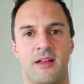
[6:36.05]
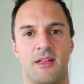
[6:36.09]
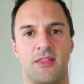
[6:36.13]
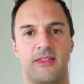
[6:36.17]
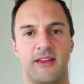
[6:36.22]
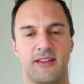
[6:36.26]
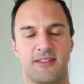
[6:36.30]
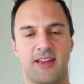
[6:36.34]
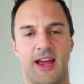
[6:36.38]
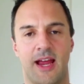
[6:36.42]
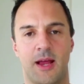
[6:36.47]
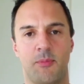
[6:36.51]

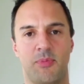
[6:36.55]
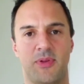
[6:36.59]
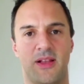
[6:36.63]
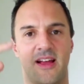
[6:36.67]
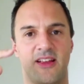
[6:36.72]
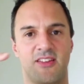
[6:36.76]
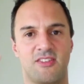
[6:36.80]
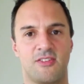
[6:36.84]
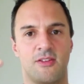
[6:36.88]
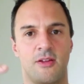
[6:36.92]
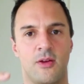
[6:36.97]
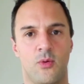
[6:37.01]
that take
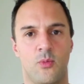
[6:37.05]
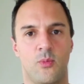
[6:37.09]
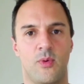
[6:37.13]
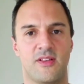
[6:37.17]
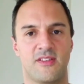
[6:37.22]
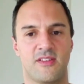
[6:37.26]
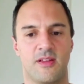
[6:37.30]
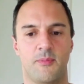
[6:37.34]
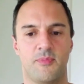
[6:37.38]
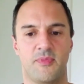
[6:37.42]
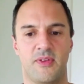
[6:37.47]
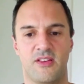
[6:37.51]
place when
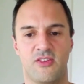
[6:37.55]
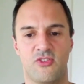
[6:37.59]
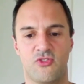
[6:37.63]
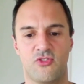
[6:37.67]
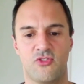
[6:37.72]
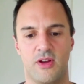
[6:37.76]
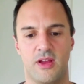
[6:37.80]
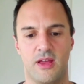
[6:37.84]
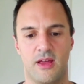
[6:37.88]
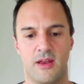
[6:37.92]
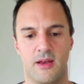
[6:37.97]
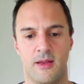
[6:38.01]
something's
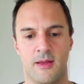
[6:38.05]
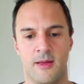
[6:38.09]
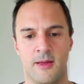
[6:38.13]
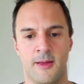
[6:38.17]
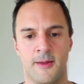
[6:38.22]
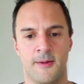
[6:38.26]
triggered.